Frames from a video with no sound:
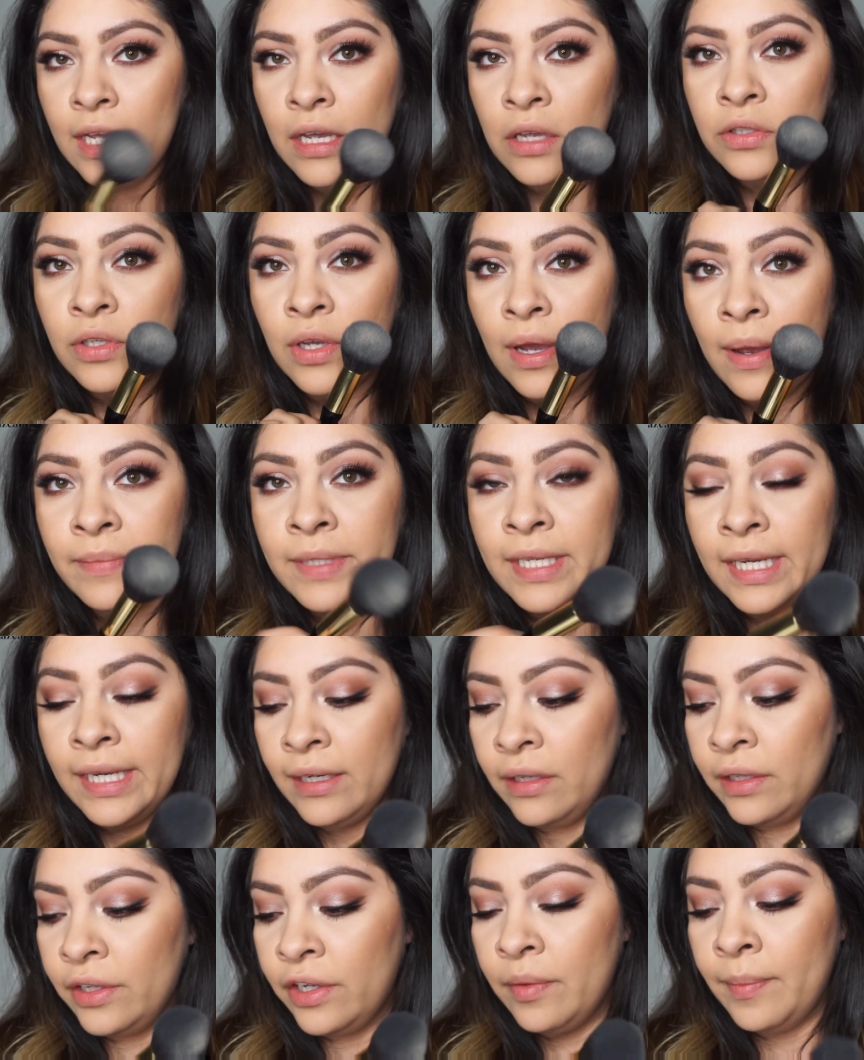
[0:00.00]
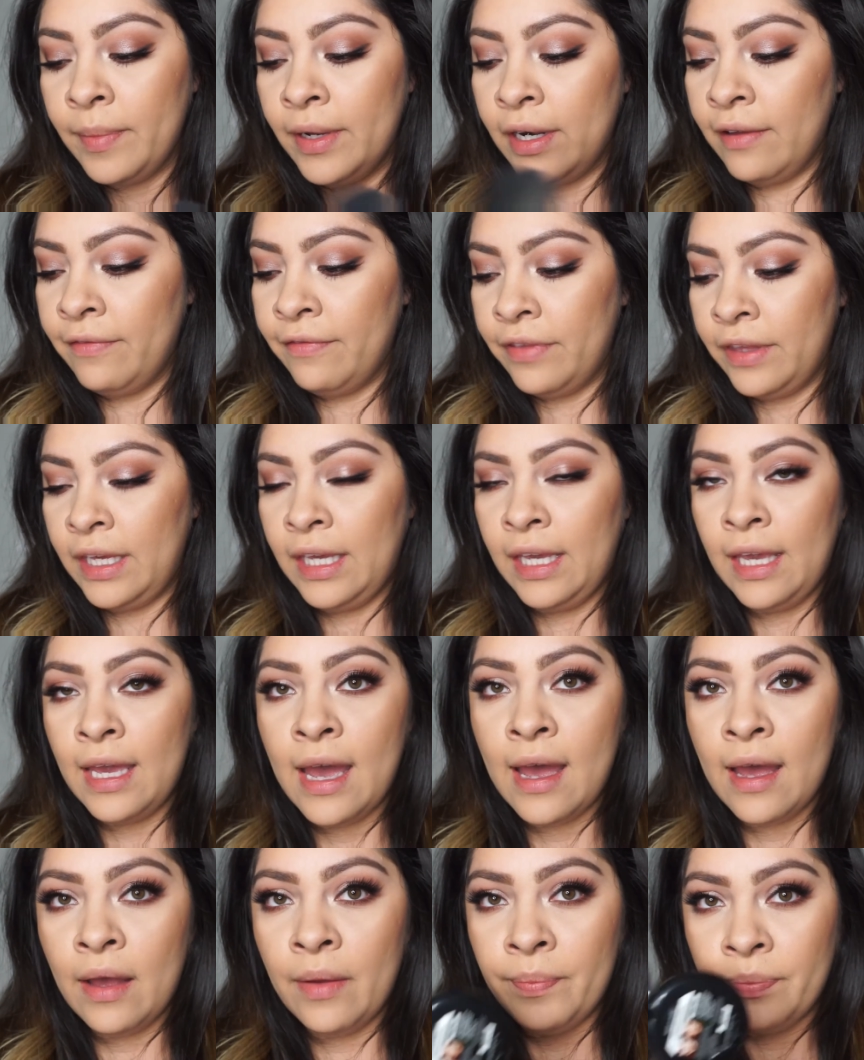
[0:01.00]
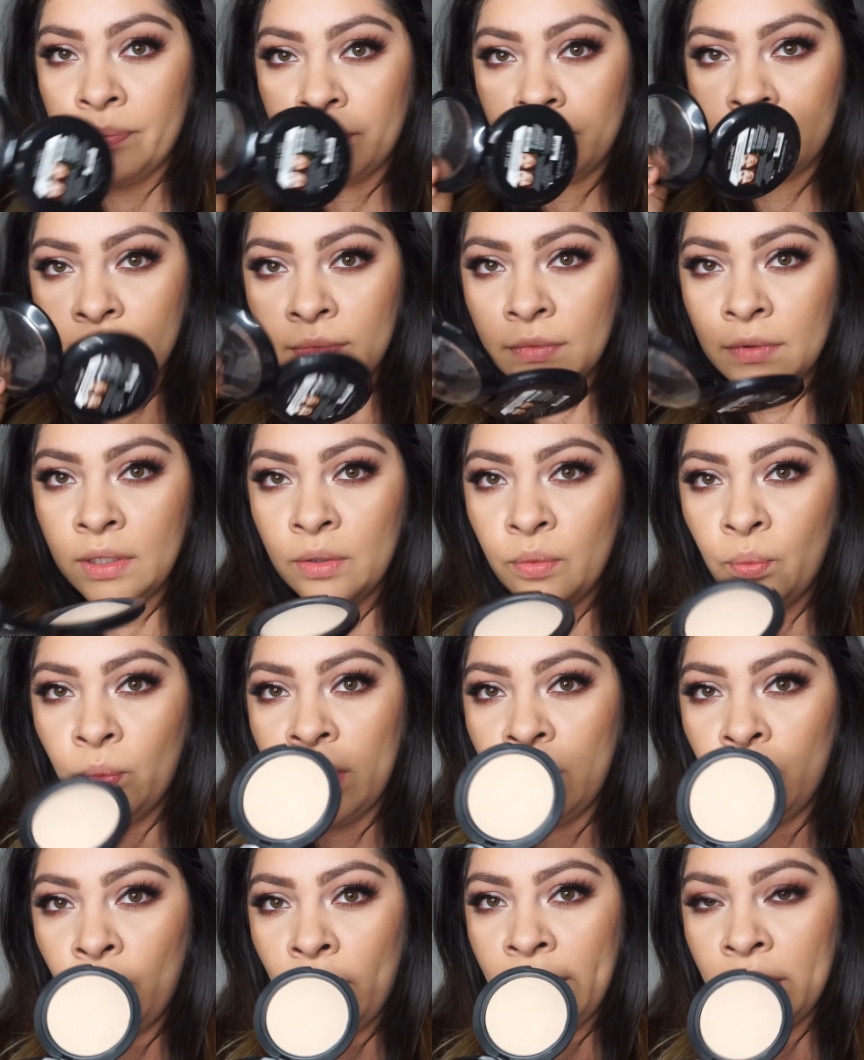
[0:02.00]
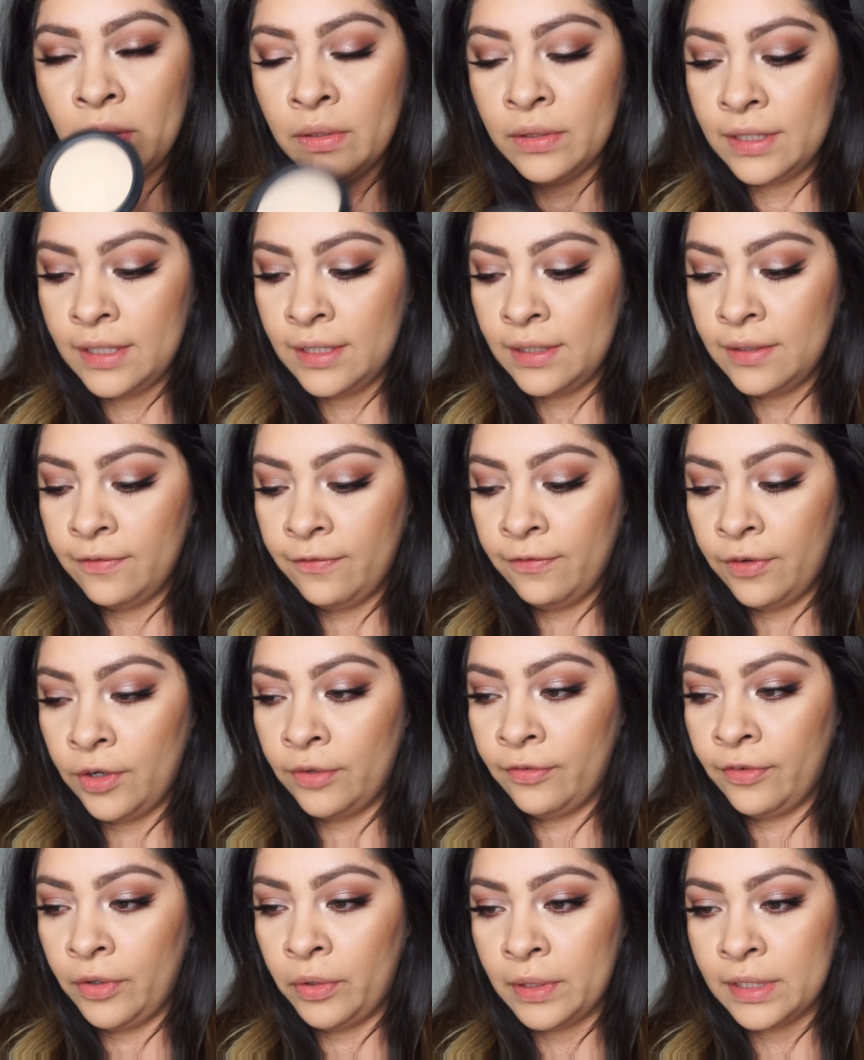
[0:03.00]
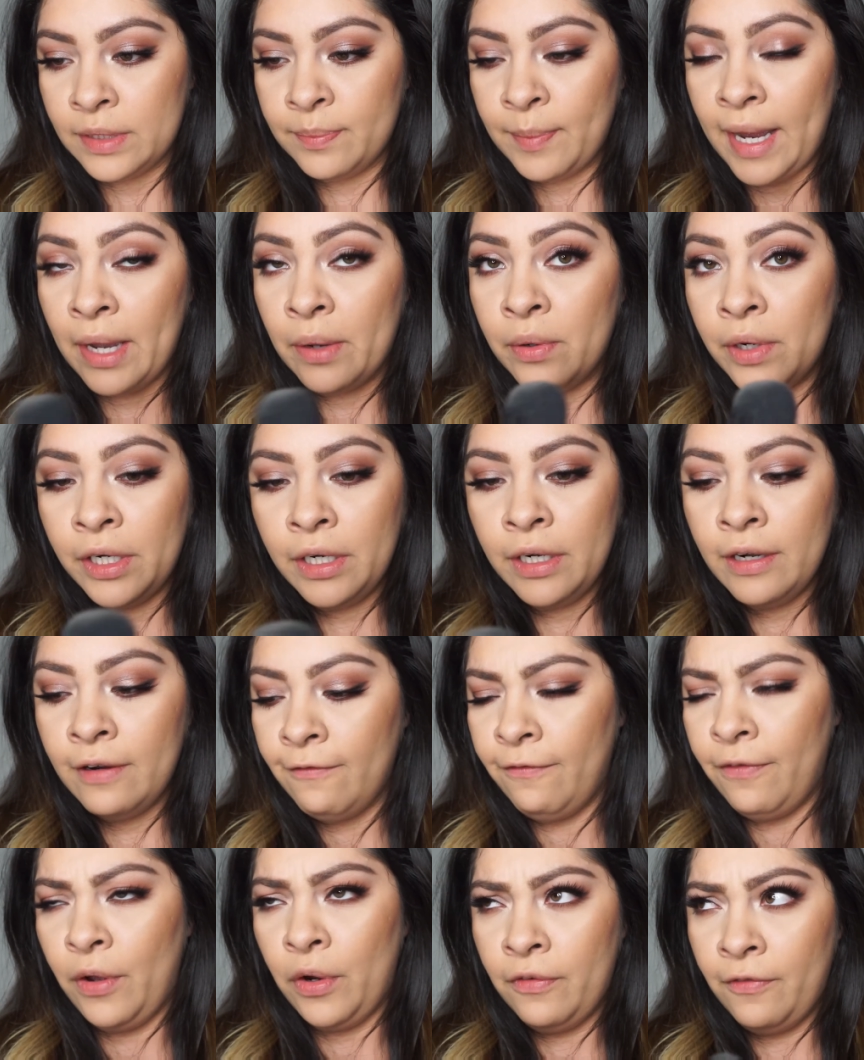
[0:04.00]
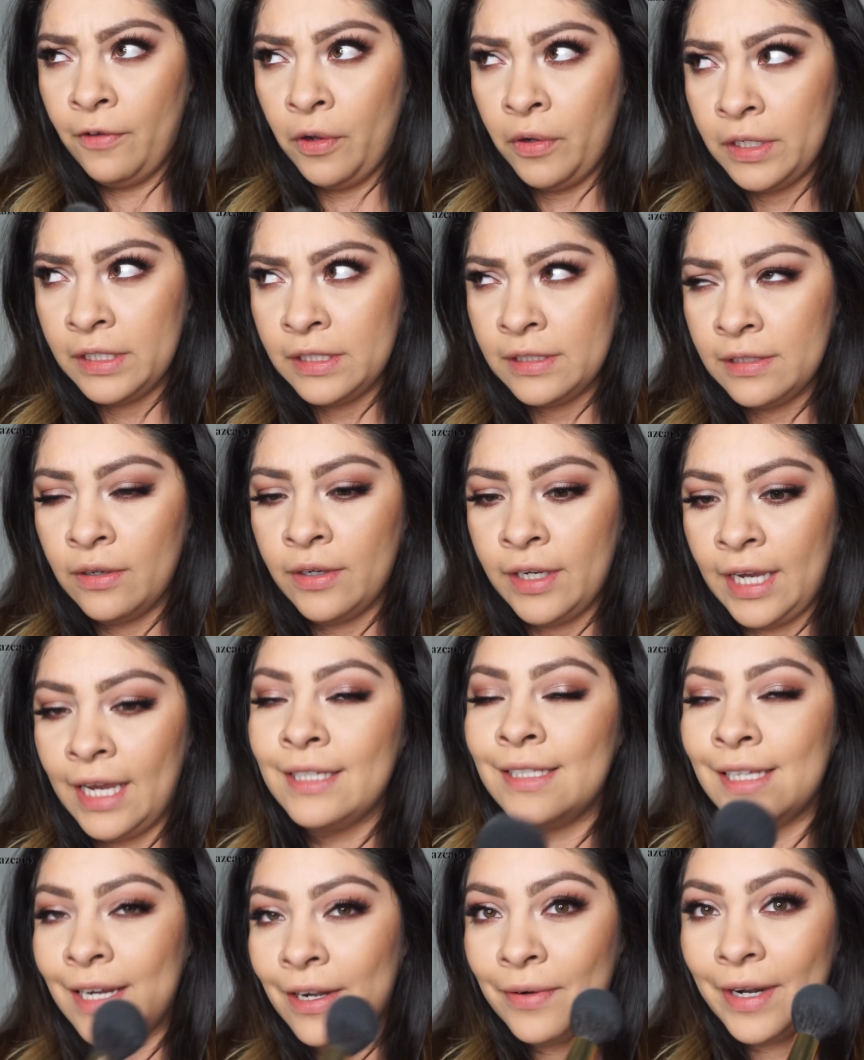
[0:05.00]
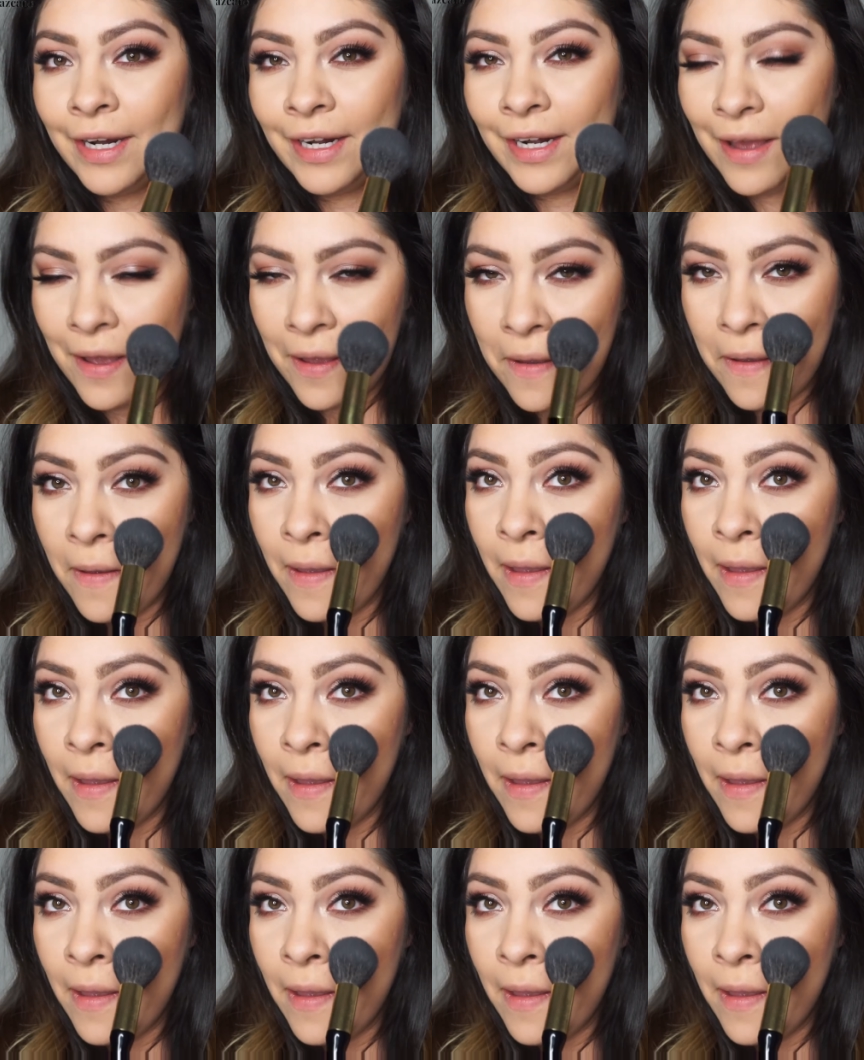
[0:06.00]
So I'm taking a little bit of the Wet n Wild PhotoFocus powder. PhotoFocus? Oh yeah, I said it right.